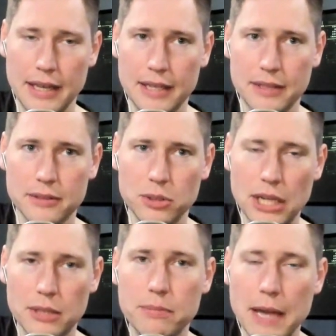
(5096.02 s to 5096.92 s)
and you
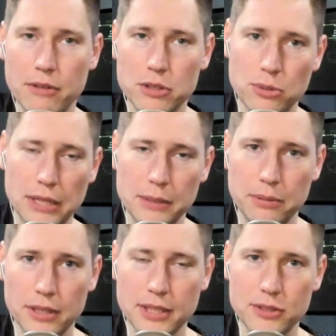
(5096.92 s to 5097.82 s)
had to have it directly
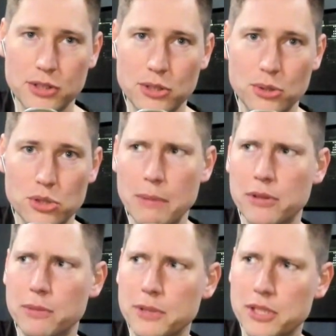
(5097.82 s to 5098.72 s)
plugged in to use, or
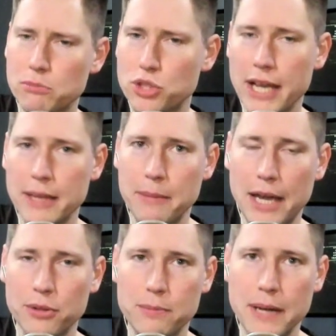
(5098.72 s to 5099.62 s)
maybe there'd be some giant
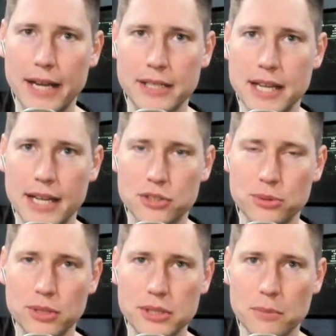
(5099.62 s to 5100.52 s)
battery pack attached
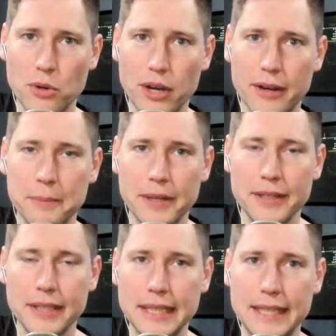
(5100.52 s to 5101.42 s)
to it somewhere.
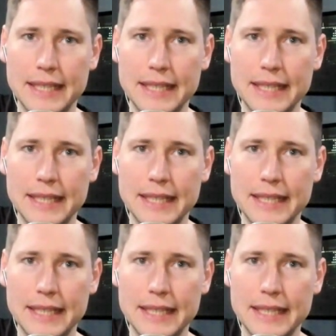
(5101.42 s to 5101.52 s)
But